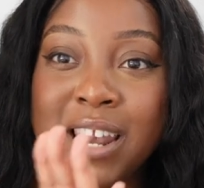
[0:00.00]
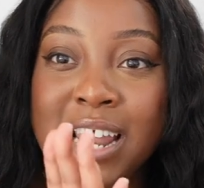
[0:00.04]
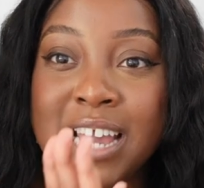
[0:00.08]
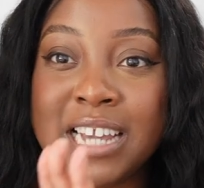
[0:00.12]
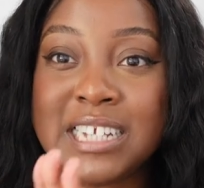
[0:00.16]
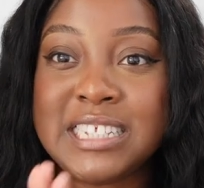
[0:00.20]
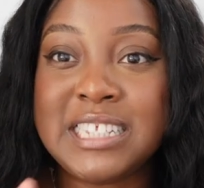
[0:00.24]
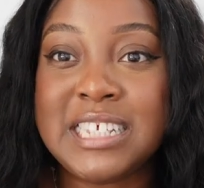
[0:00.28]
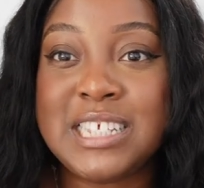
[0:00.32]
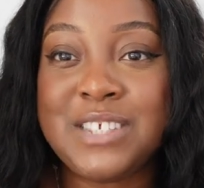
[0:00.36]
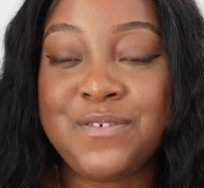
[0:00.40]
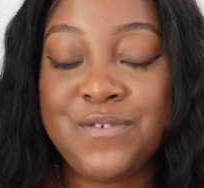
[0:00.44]

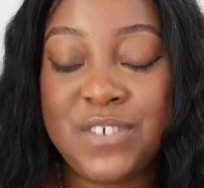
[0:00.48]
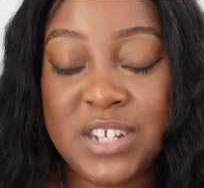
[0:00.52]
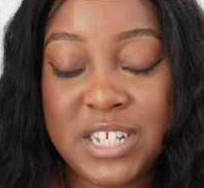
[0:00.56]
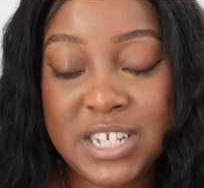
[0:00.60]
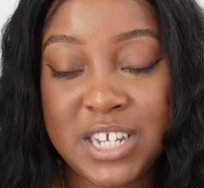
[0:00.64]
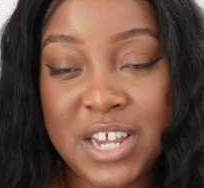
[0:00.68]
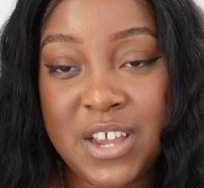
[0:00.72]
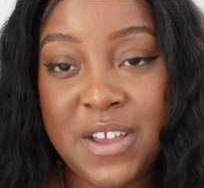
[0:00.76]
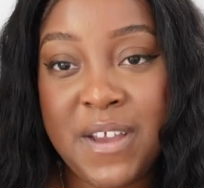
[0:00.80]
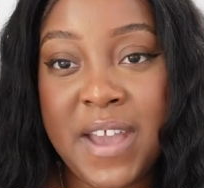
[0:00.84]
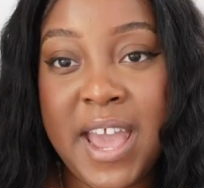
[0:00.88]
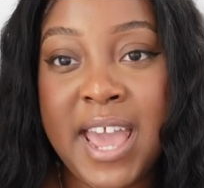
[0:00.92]
like this
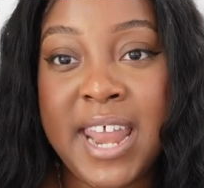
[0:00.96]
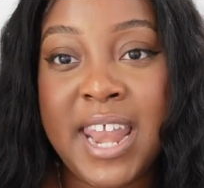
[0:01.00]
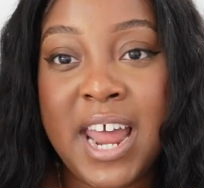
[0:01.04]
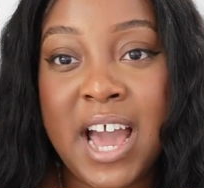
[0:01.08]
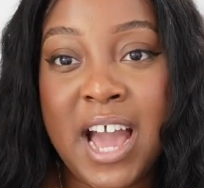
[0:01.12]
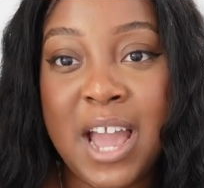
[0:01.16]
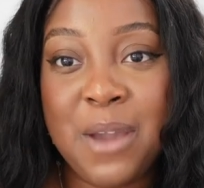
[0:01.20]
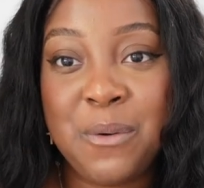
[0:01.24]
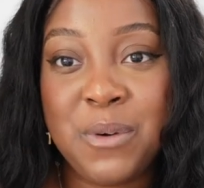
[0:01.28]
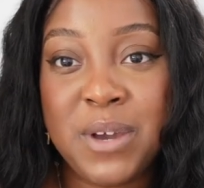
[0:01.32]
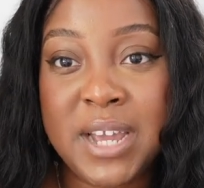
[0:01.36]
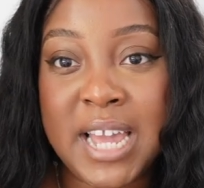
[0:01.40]
video, and
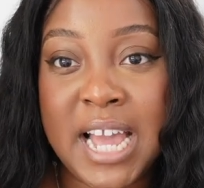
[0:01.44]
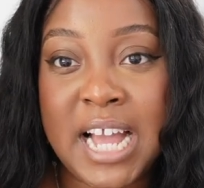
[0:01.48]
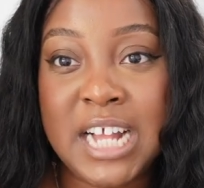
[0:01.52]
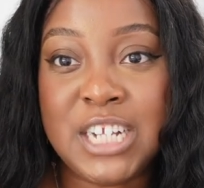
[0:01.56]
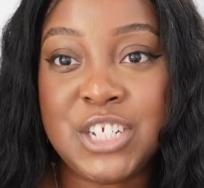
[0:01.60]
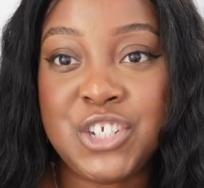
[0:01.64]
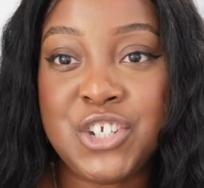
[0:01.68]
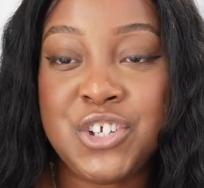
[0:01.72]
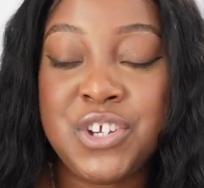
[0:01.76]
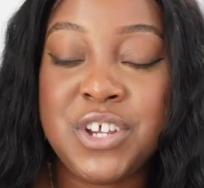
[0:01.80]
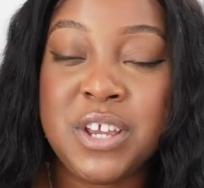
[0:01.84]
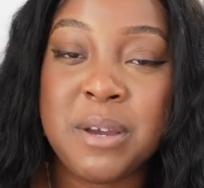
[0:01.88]
I will
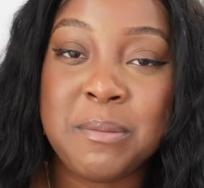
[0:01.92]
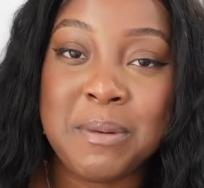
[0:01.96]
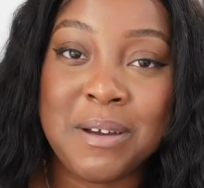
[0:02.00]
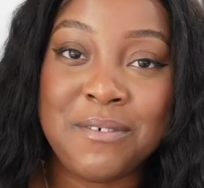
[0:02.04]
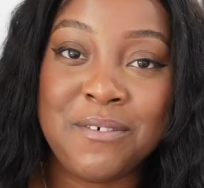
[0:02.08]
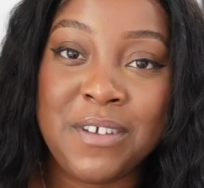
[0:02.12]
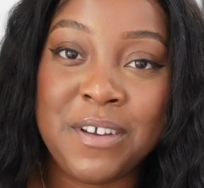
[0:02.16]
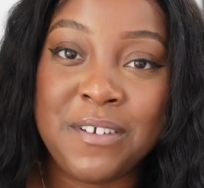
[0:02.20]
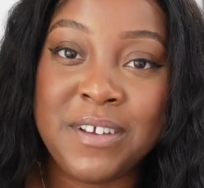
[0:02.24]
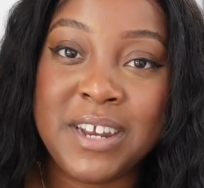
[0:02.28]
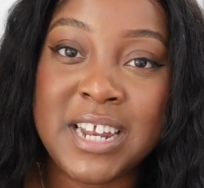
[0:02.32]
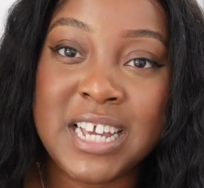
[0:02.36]
catch you in my
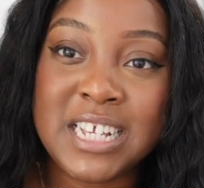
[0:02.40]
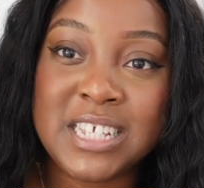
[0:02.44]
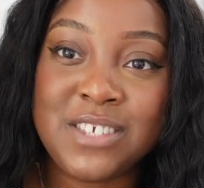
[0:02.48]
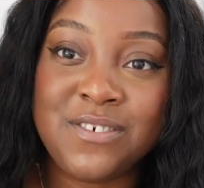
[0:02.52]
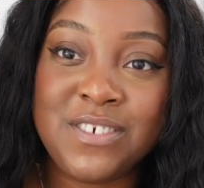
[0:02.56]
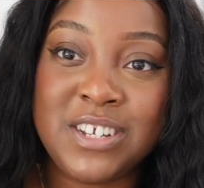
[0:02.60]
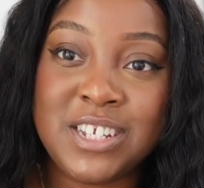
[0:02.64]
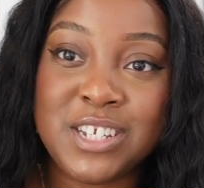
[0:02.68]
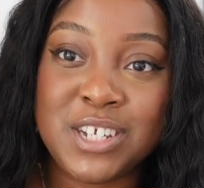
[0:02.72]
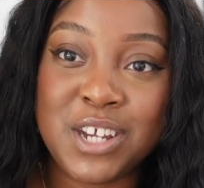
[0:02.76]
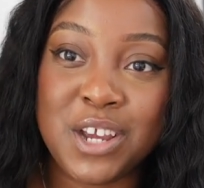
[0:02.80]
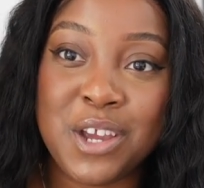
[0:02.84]
very next
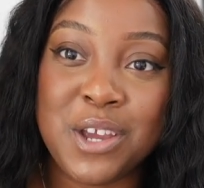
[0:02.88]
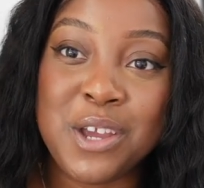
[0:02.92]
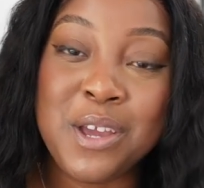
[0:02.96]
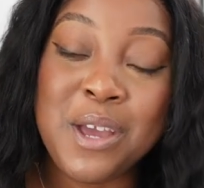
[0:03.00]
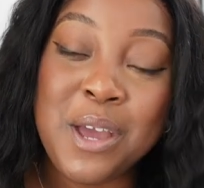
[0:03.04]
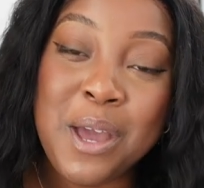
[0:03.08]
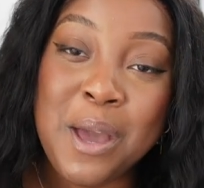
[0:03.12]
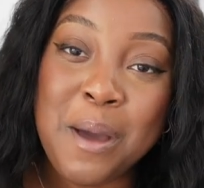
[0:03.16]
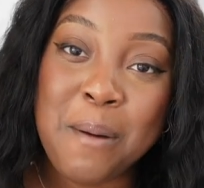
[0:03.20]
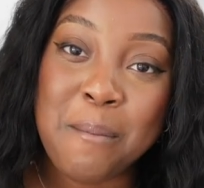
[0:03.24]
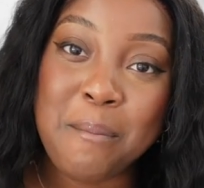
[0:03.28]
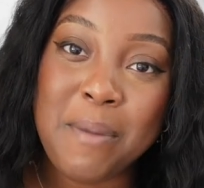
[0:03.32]
video.
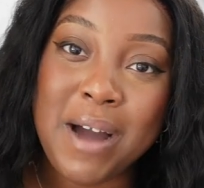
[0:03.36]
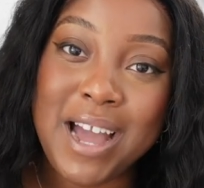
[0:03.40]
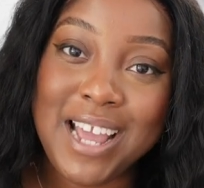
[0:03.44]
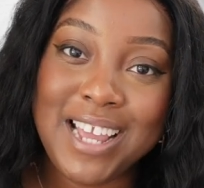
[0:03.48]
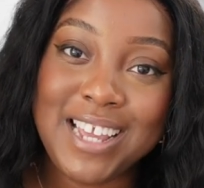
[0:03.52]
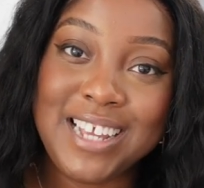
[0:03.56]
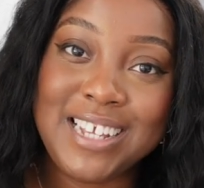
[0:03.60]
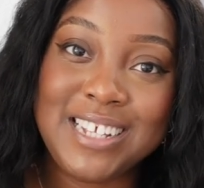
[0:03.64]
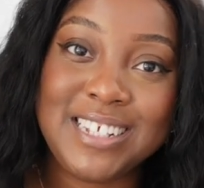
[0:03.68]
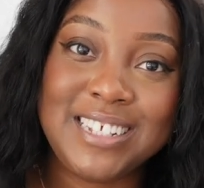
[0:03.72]
Bye.